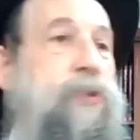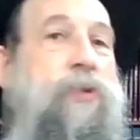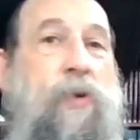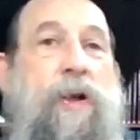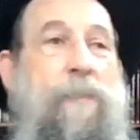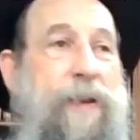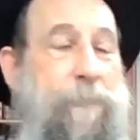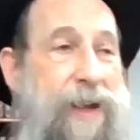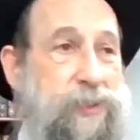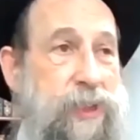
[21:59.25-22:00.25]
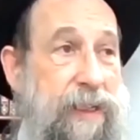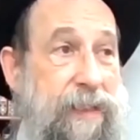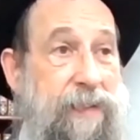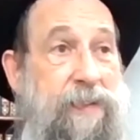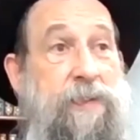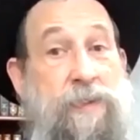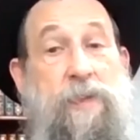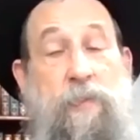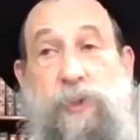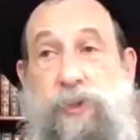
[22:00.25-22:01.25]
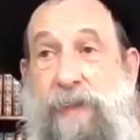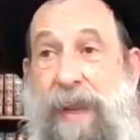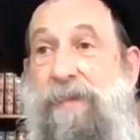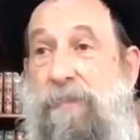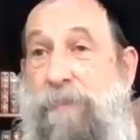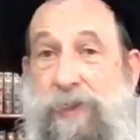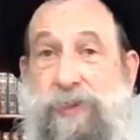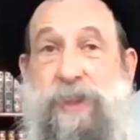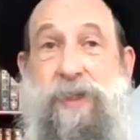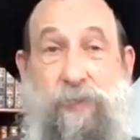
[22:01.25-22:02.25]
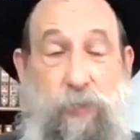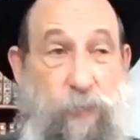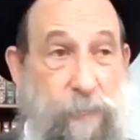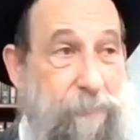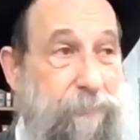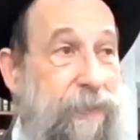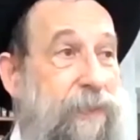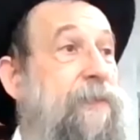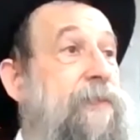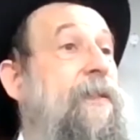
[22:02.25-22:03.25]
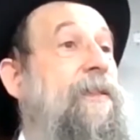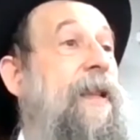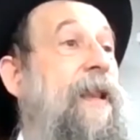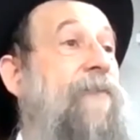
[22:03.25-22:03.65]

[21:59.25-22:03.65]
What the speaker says: to talk about a parsha like that. We should take this parsha and to remember that